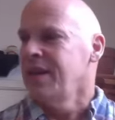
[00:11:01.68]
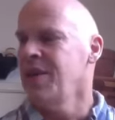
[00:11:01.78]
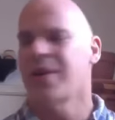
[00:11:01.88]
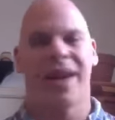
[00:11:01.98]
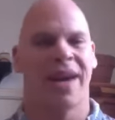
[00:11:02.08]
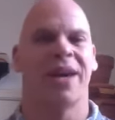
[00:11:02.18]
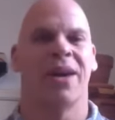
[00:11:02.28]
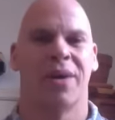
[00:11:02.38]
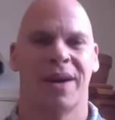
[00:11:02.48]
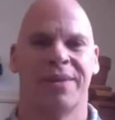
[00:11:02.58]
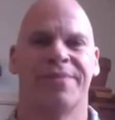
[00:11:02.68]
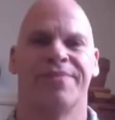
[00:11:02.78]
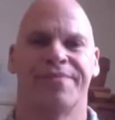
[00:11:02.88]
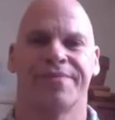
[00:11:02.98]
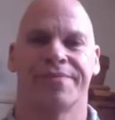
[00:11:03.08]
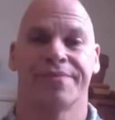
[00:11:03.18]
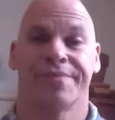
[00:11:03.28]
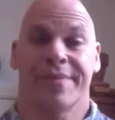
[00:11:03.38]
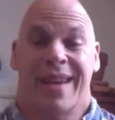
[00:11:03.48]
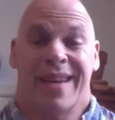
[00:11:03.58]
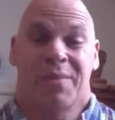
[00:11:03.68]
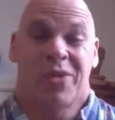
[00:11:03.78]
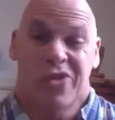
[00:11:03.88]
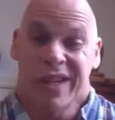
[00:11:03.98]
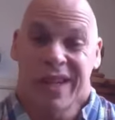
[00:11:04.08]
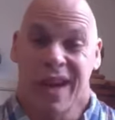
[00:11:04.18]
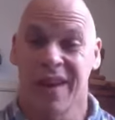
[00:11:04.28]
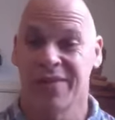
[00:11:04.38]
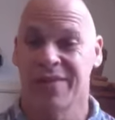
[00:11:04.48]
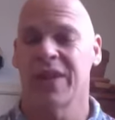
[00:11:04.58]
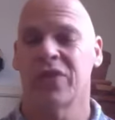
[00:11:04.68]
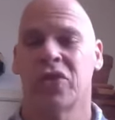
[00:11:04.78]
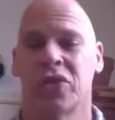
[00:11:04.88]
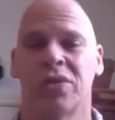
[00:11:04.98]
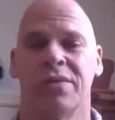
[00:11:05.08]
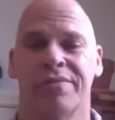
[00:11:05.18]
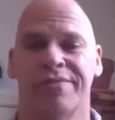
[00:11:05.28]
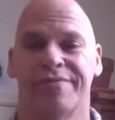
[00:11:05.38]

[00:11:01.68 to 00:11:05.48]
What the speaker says: okay, well, I kept the streak alive. That's cool.